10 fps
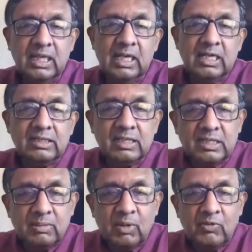
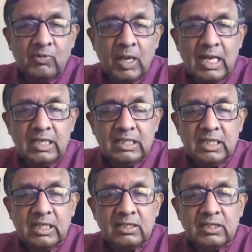System of
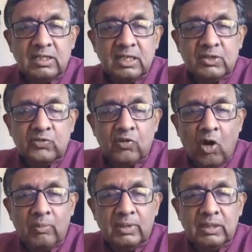morality is
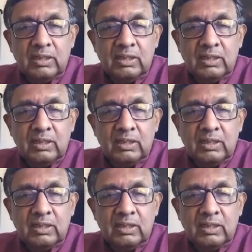formed